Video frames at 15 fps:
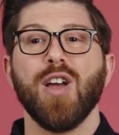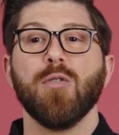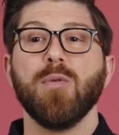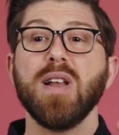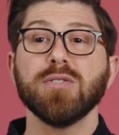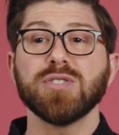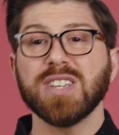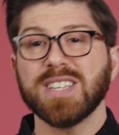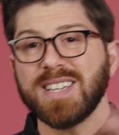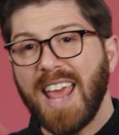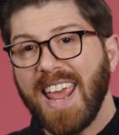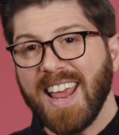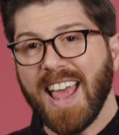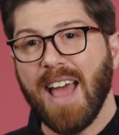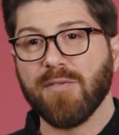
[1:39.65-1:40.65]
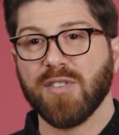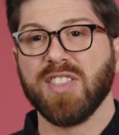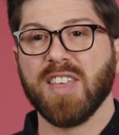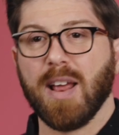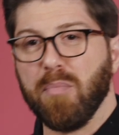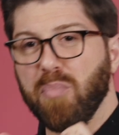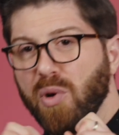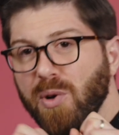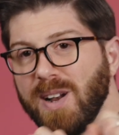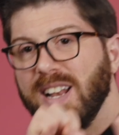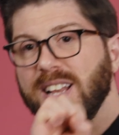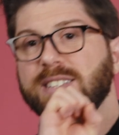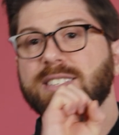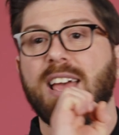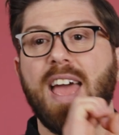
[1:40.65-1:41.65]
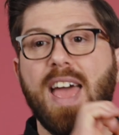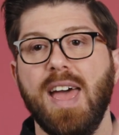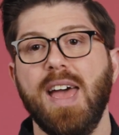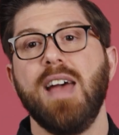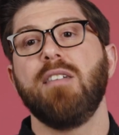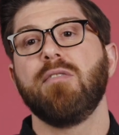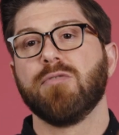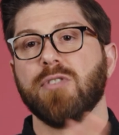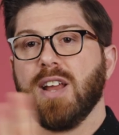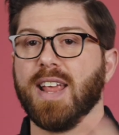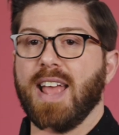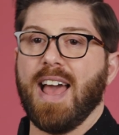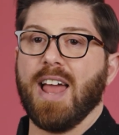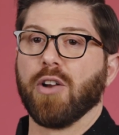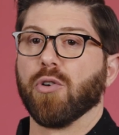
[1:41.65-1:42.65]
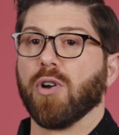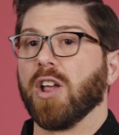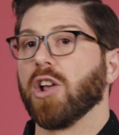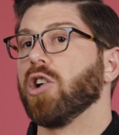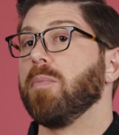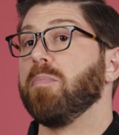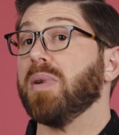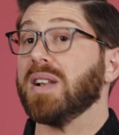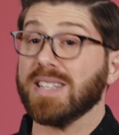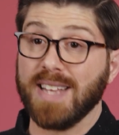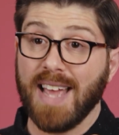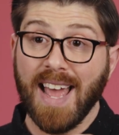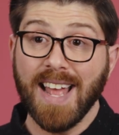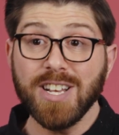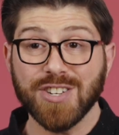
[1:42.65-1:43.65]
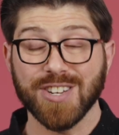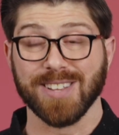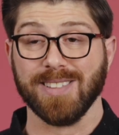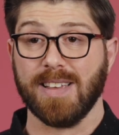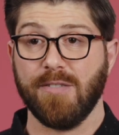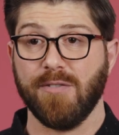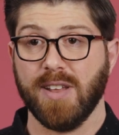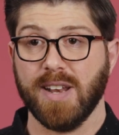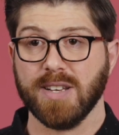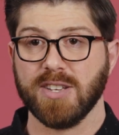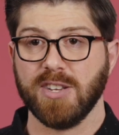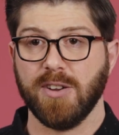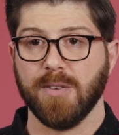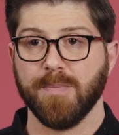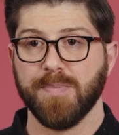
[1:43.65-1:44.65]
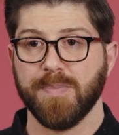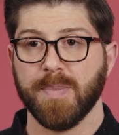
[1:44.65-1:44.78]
we don't just take everything and put it into every category it could potentially fit into.